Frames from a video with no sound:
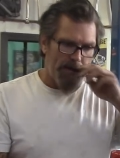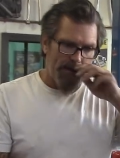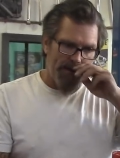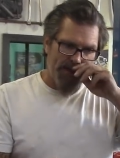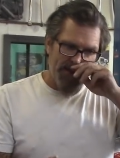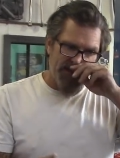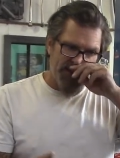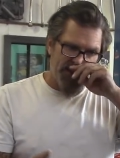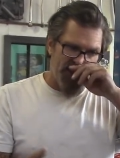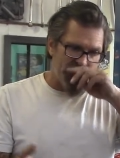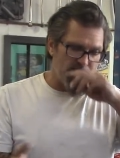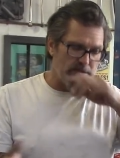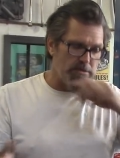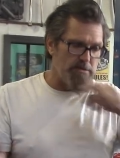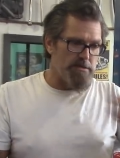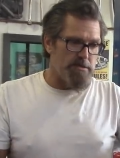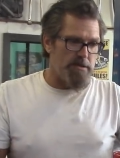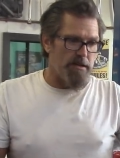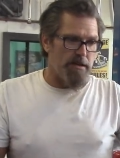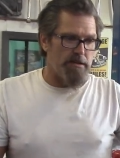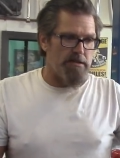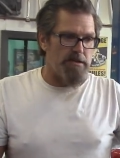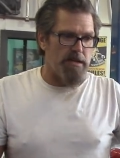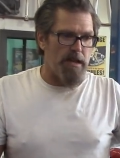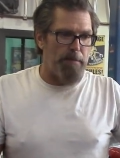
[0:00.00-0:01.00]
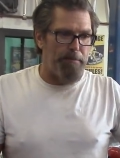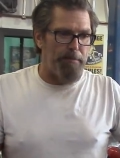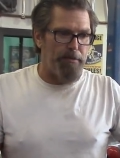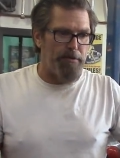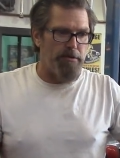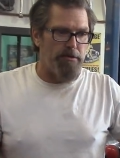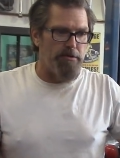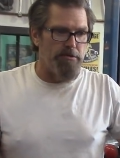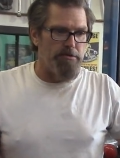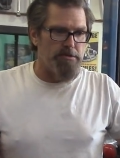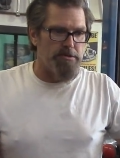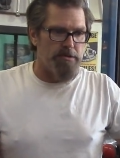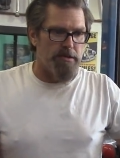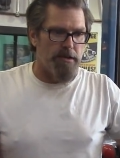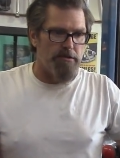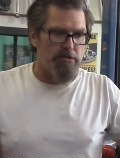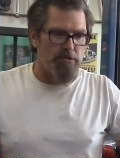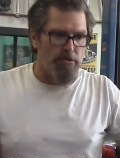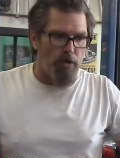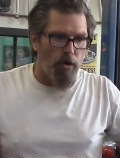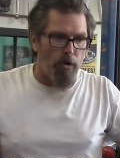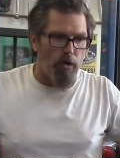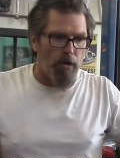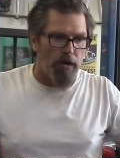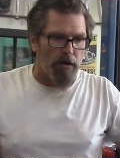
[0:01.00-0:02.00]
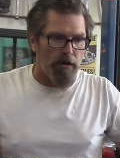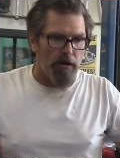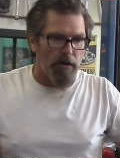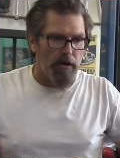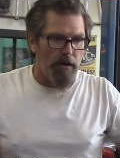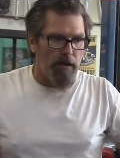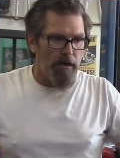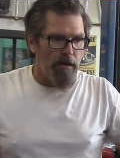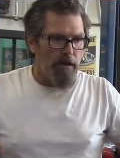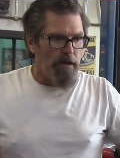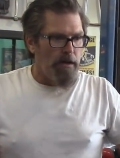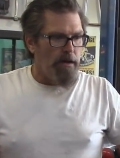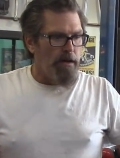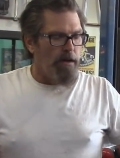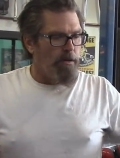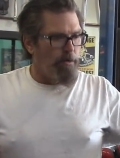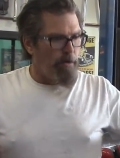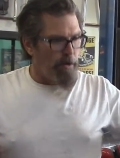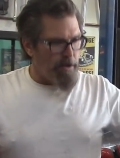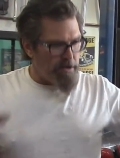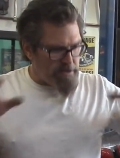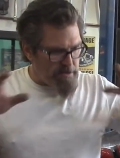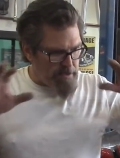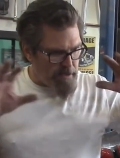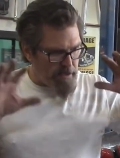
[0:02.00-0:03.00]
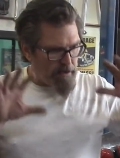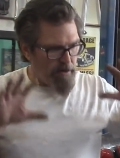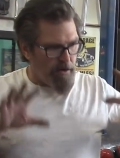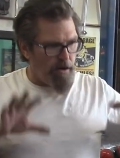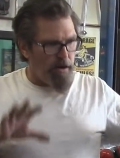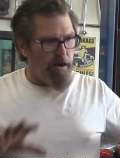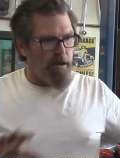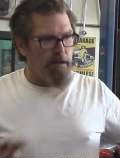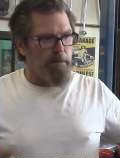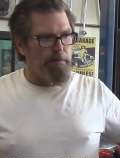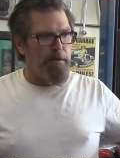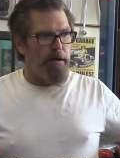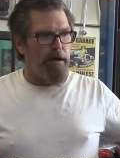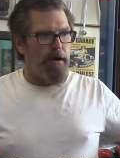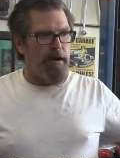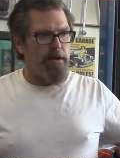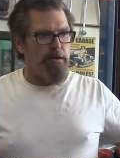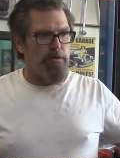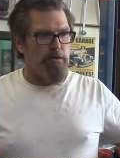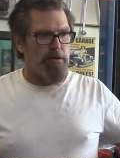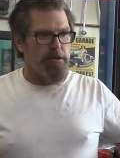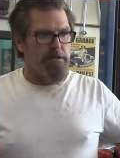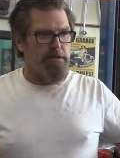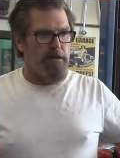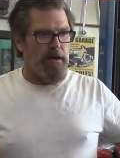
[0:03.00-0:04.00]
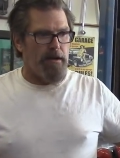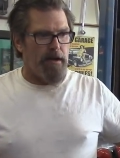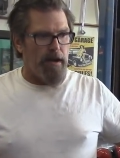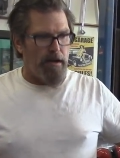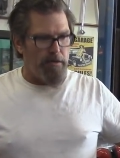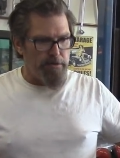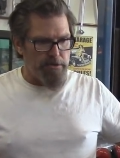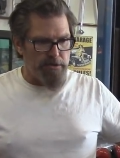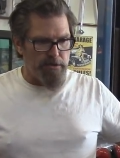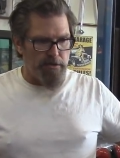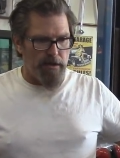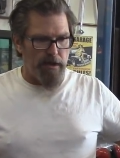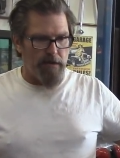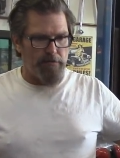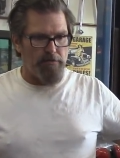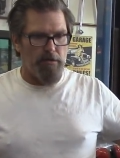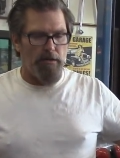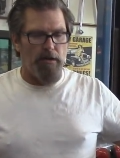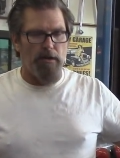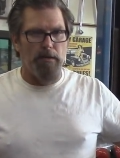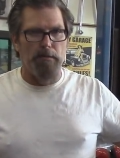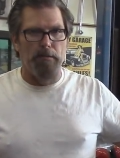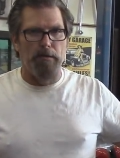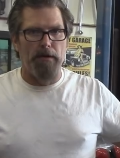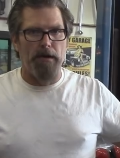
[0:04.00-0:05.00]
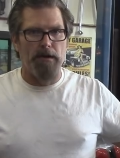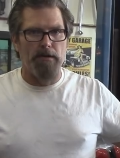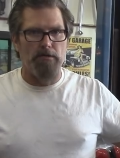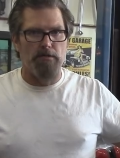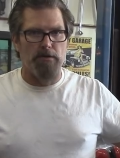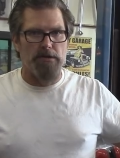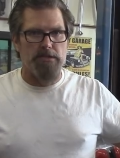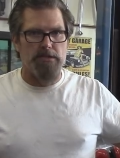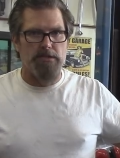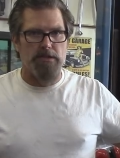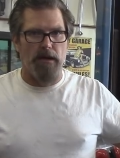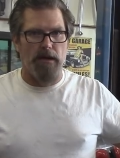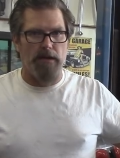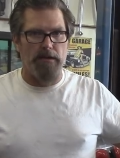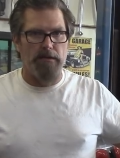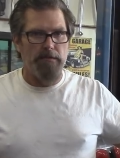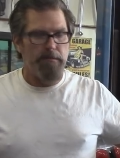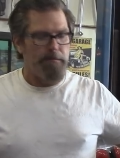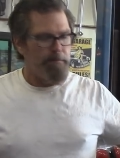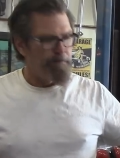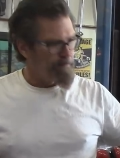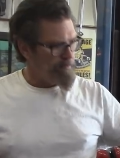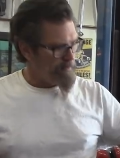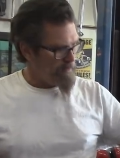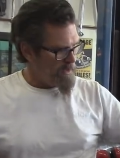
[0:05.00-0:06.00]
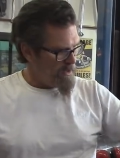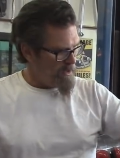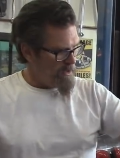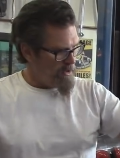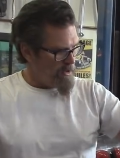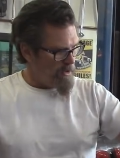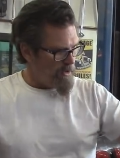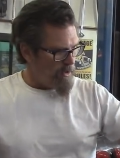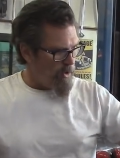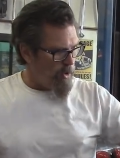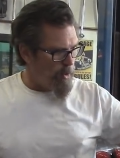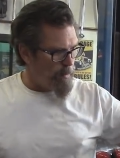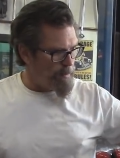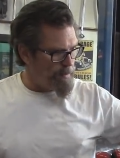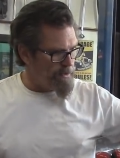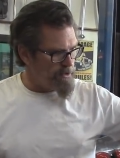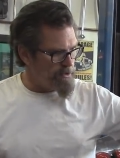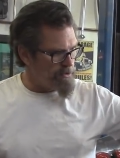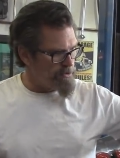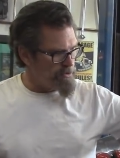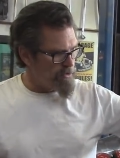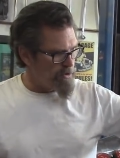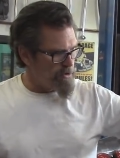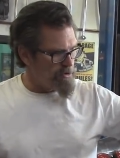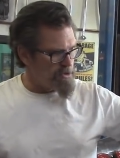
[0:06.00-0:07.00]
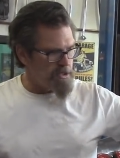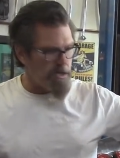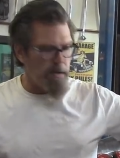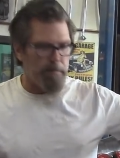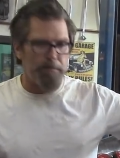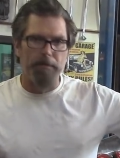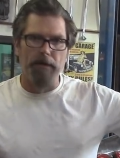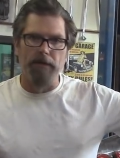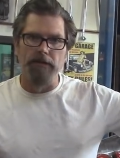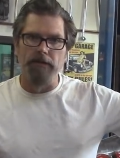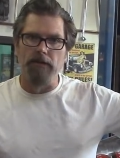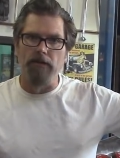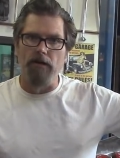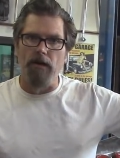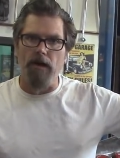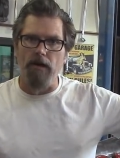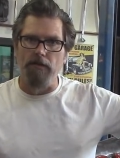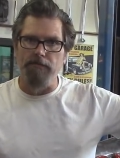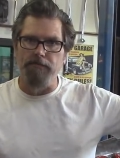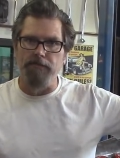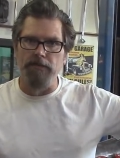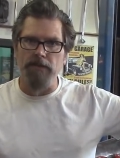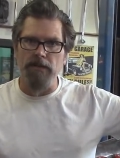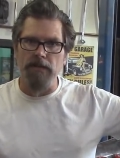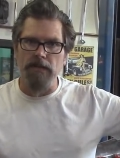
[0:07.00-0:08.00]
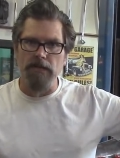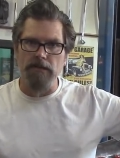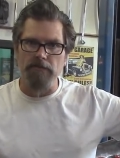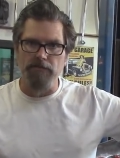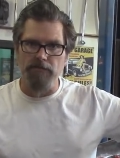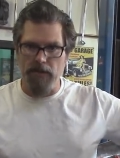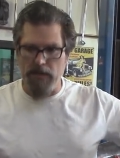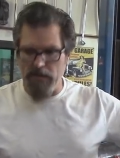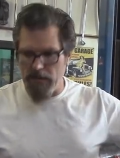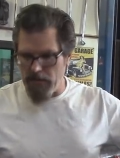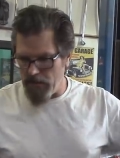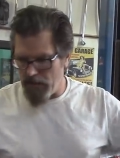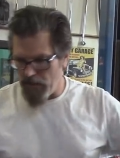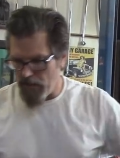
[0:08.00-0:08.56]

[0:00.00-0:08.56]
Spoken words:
let's use an example. You're using a door. Wait till you get all the body work done. I would do it after all the body work's done. Open your doors up on the car for the evening.